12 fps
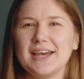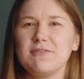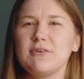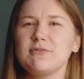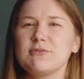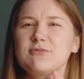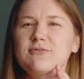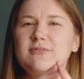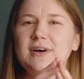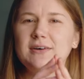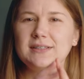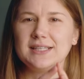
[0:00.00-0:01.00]
Have you ever
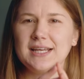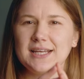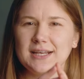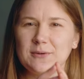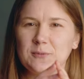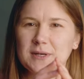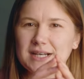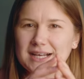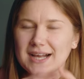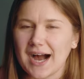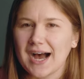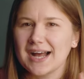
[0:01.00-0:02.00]
felt like
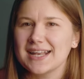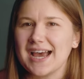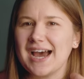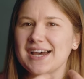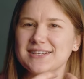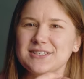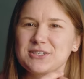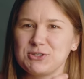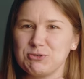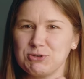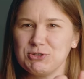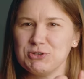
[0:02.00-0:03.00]
what God asked
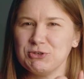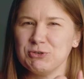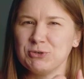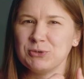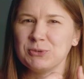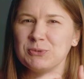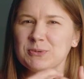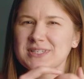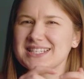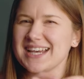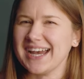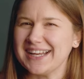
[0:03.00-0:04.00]
you to do
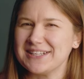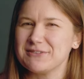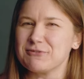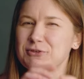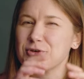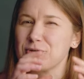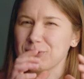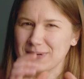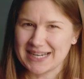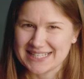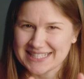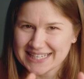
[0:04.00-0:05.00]
was kind of
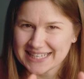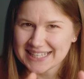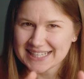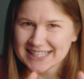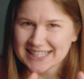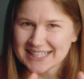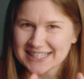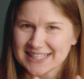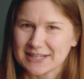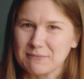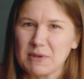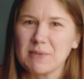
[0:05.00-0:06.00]
crazy?
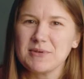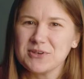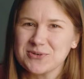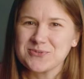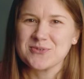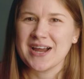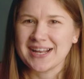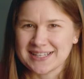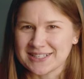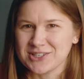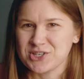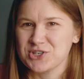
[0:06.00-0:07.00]
Like maybe you read
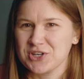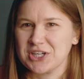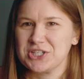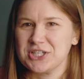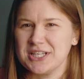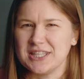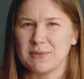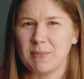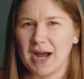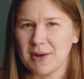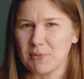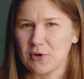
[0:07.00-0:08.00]
an instruction in the
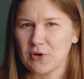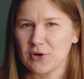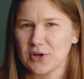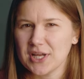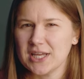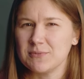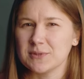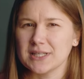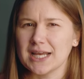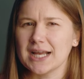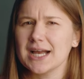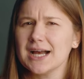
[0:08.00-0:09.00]
Bible and were
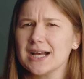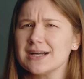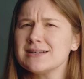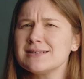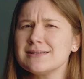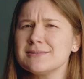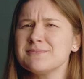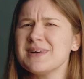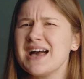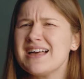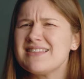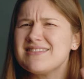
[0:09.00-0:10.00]
like,
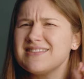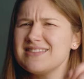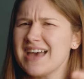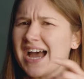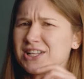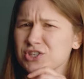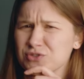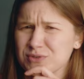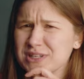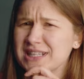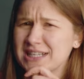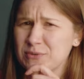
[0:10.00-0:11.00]
um, that's
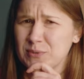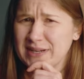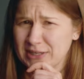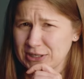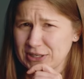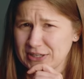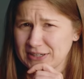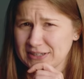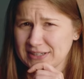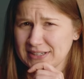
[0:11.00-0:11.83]
really weird.